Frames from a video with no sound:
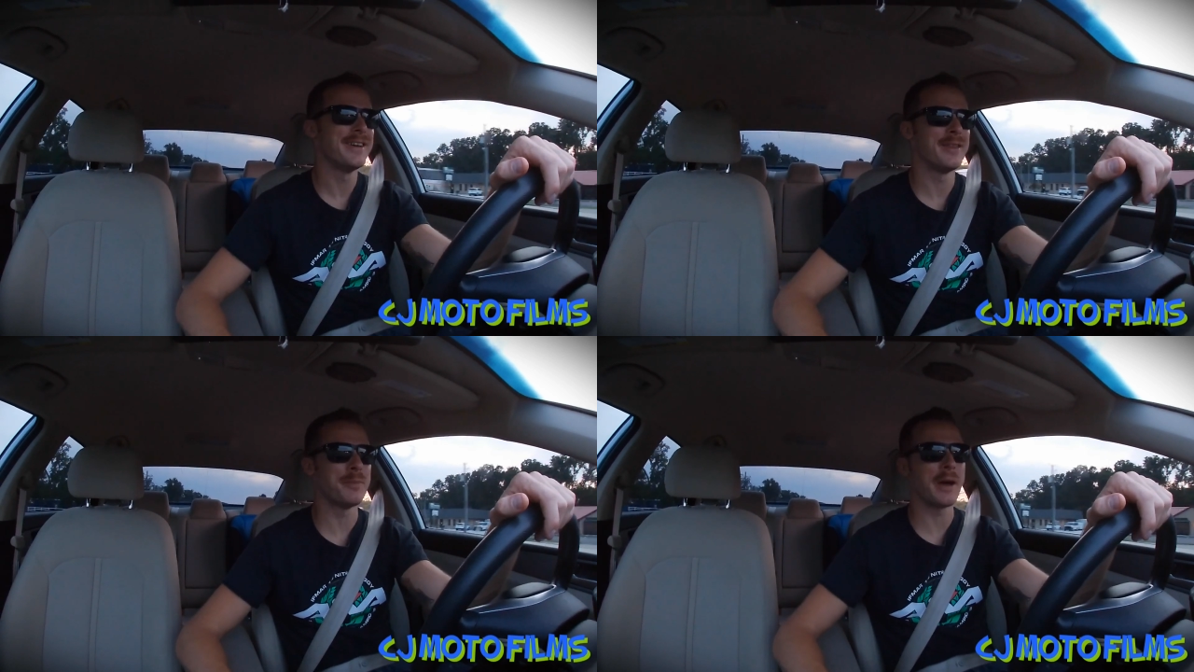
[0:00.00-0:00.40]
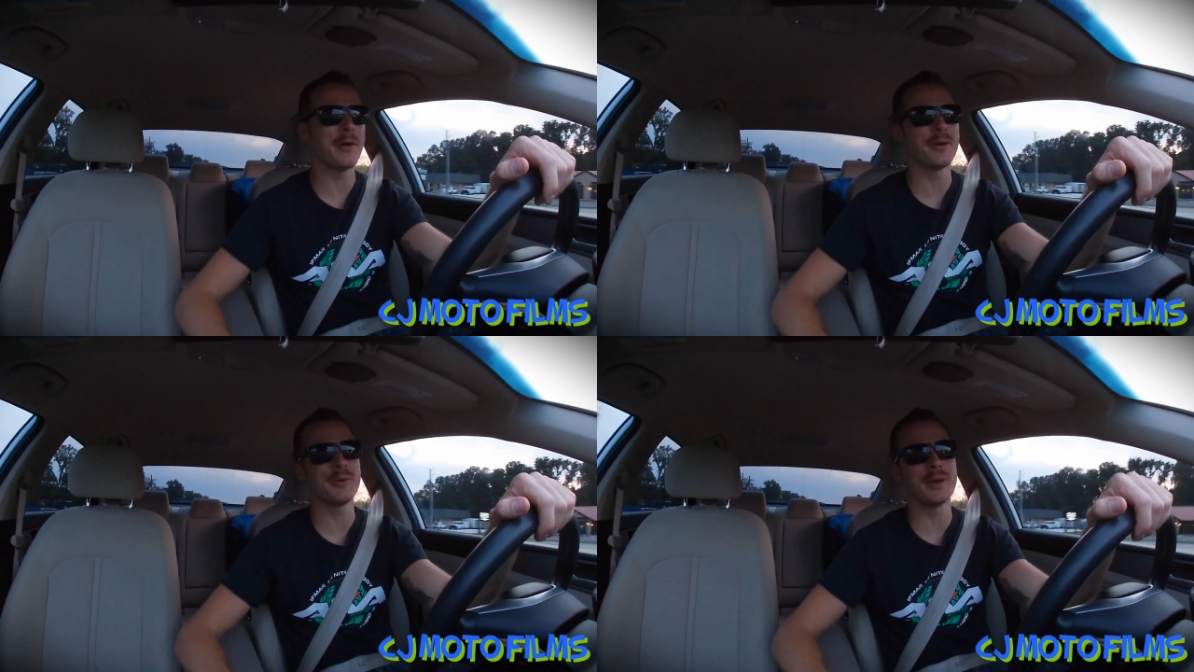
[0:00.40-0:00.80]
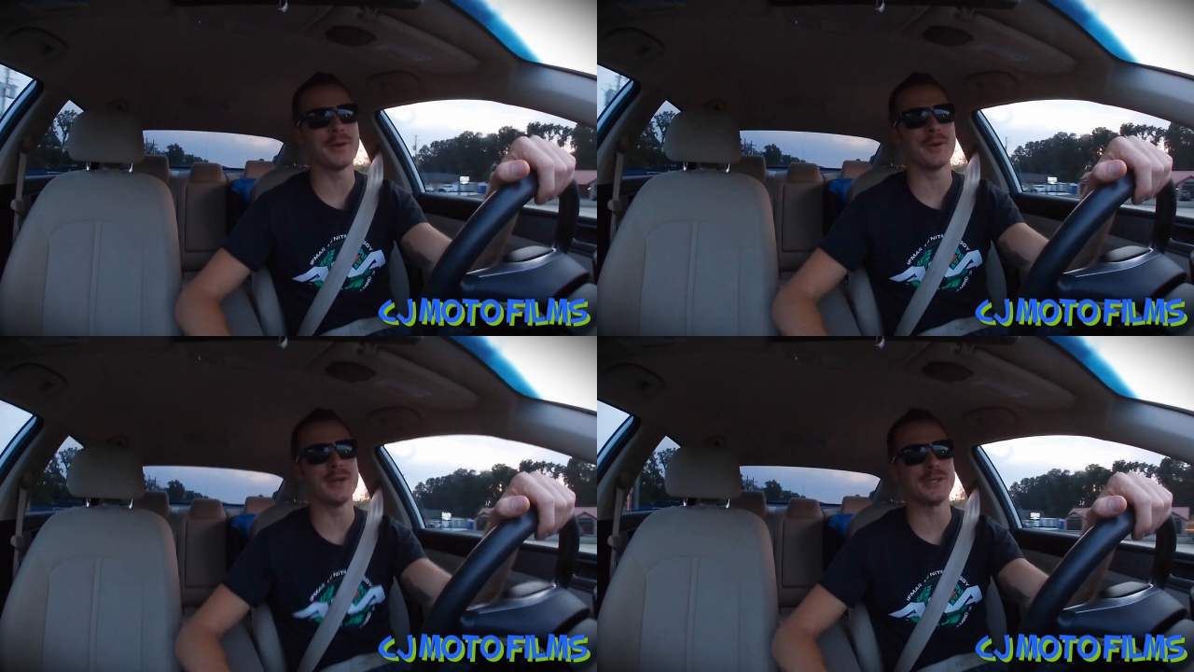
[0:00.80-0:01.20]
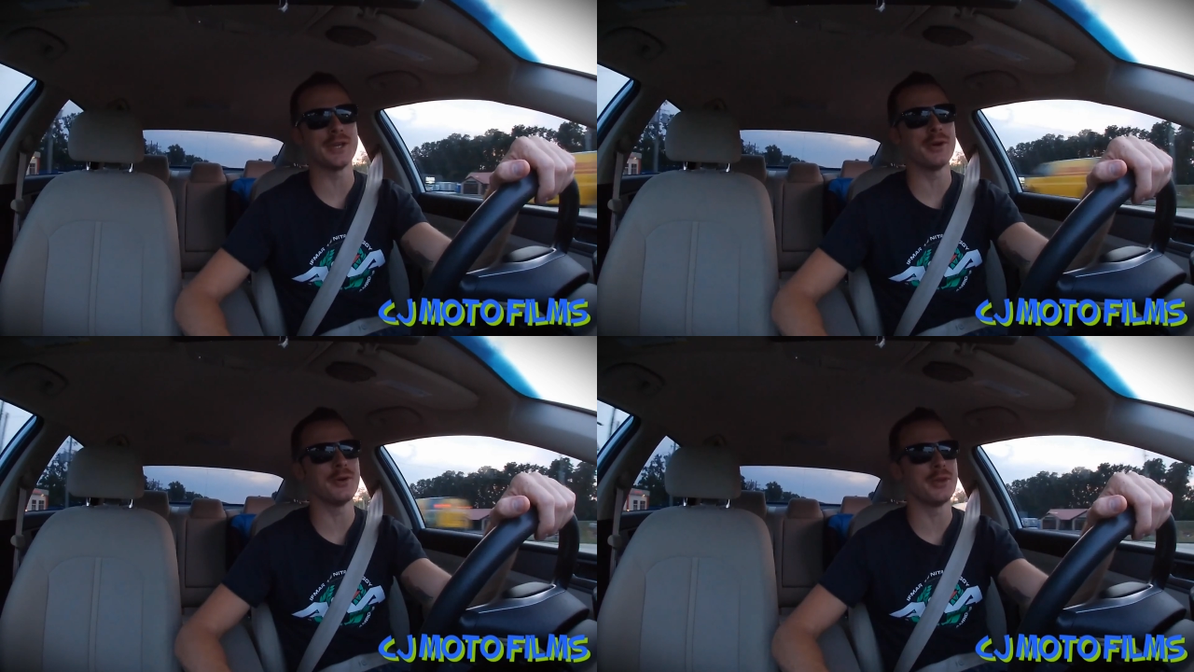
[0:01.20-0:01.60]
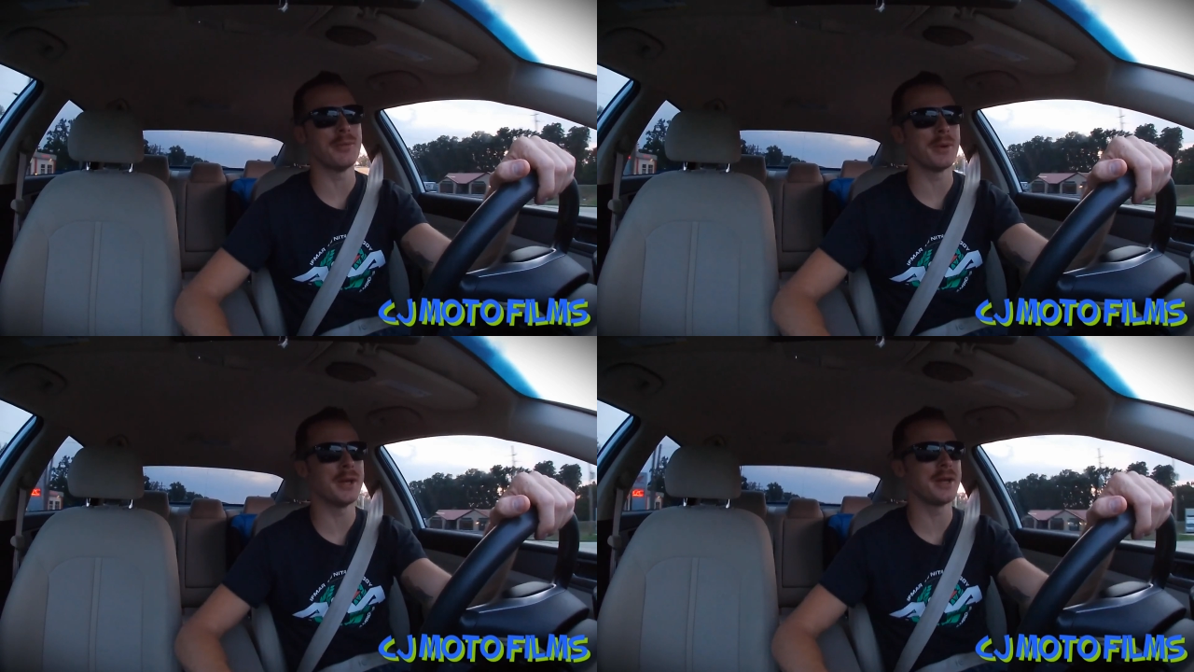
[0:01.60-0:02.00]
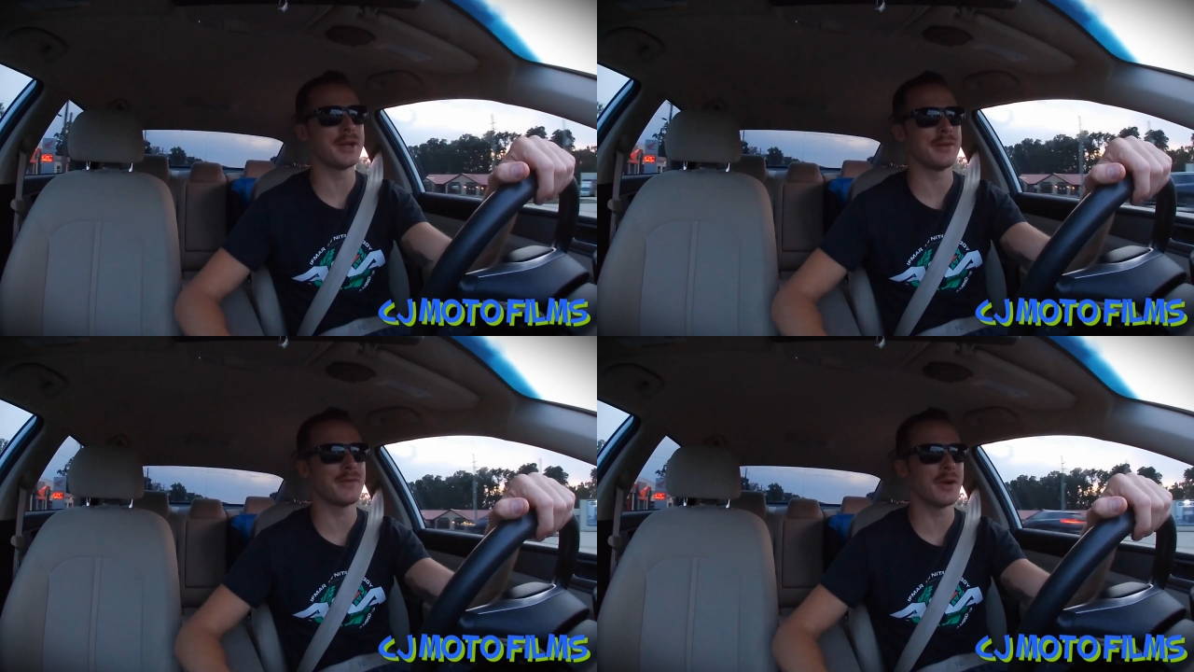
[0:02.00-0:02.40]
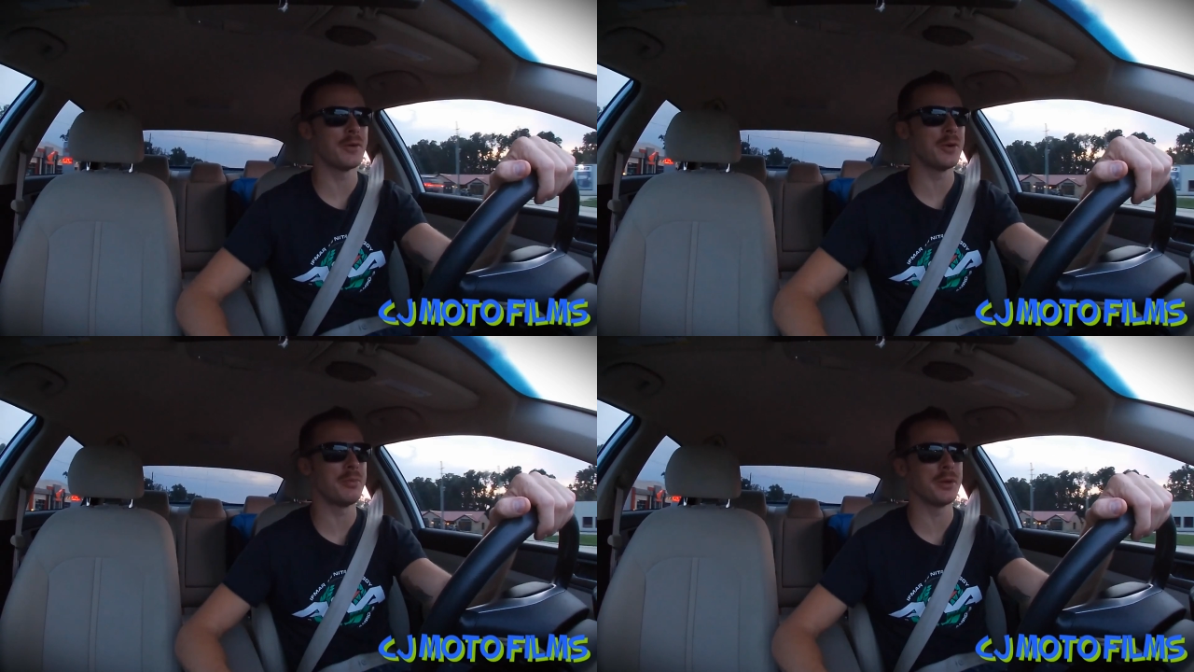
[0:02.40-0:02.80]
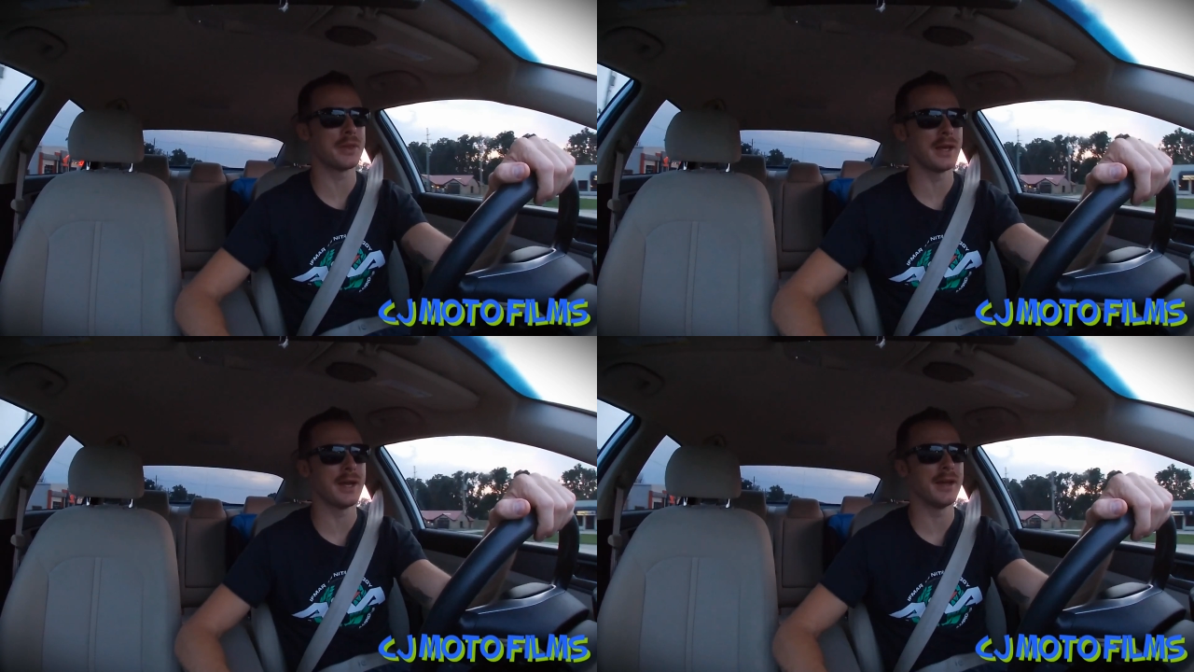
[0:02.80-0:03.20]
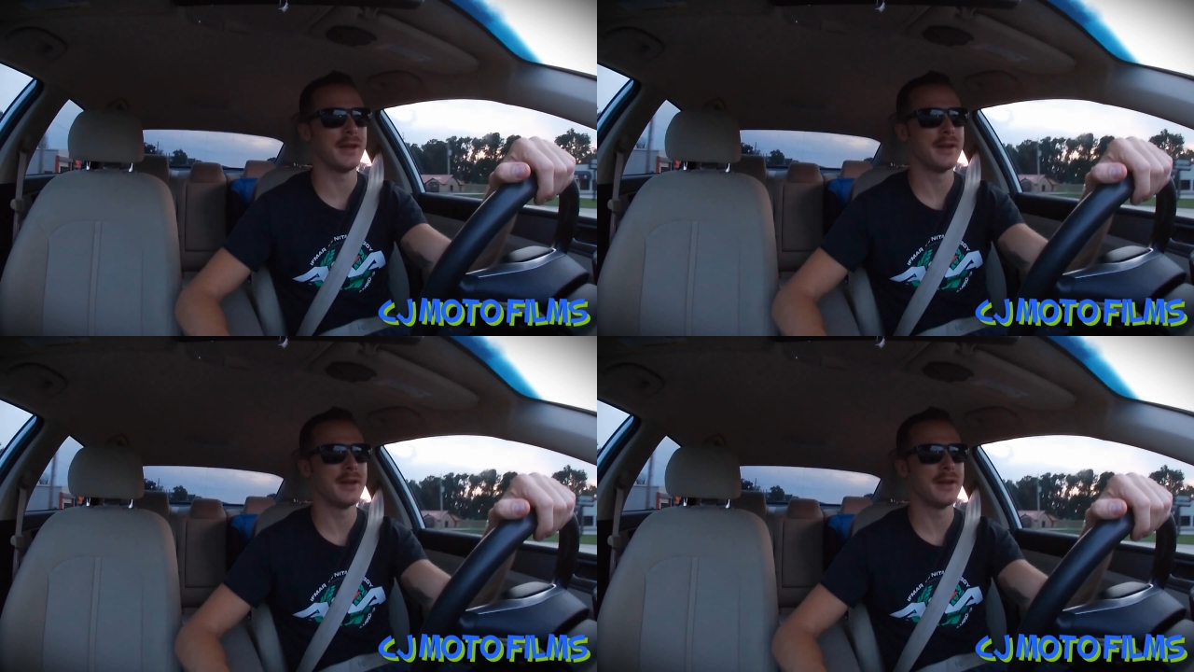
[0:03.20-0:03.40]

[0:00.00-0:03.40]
The power to weight ratio on the bike, if I were to put that,